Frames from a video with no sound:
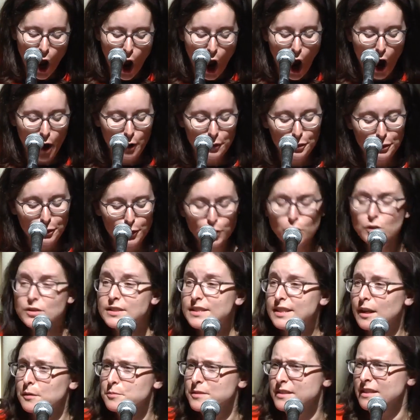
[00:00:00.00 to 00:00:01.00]
Our third
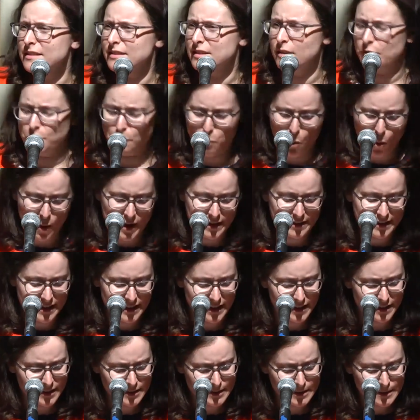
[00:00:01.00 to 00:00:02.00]
substantive point
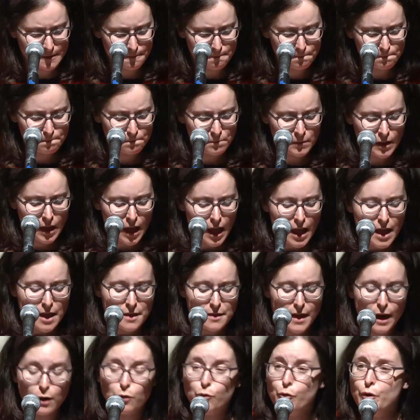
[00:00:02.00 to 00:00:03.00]
is
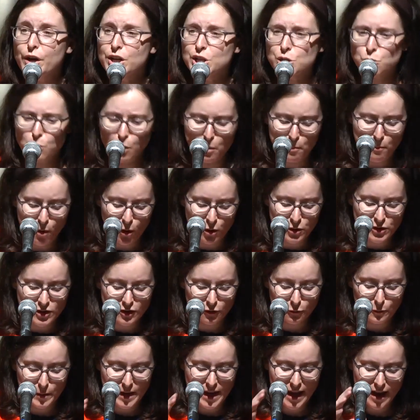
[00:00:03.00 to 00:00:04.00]
that ritual modes
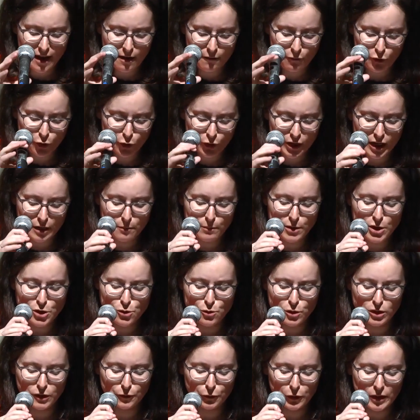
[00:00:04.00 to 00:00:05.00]
of behavior can be
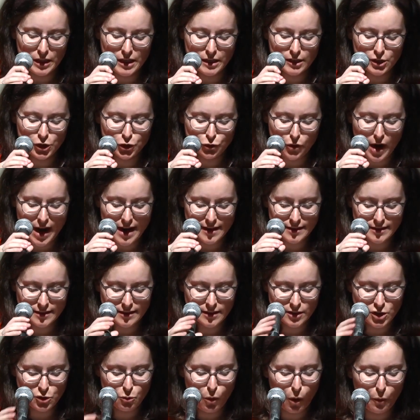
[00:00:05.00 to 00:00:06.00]
usefully
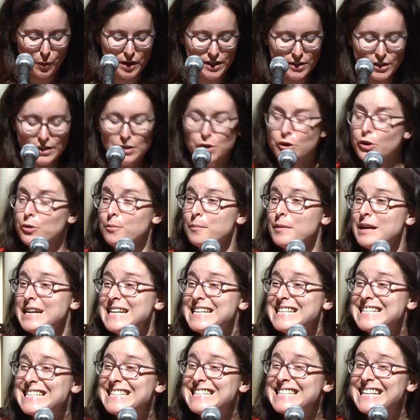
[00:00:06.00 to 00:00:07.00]
contrasted to what we term
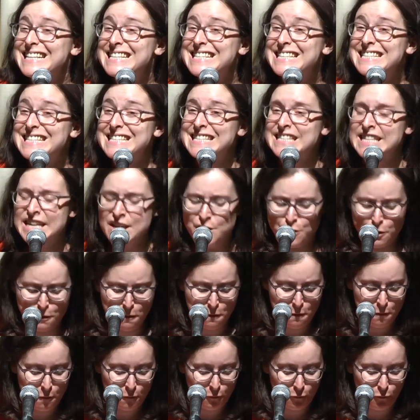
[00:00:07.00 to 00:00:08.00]

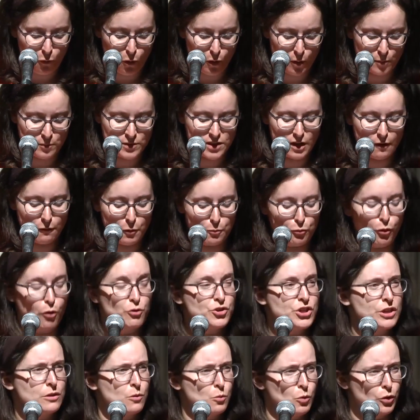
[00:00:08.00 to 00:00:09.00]
sincere forms of
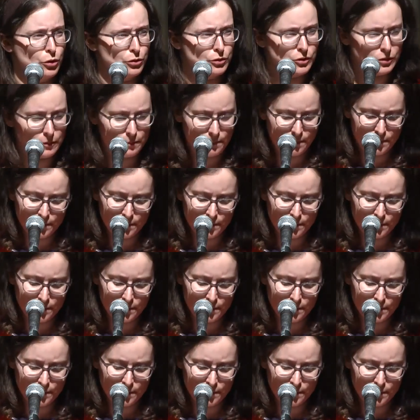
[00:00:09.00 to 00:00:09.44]
approaching the world.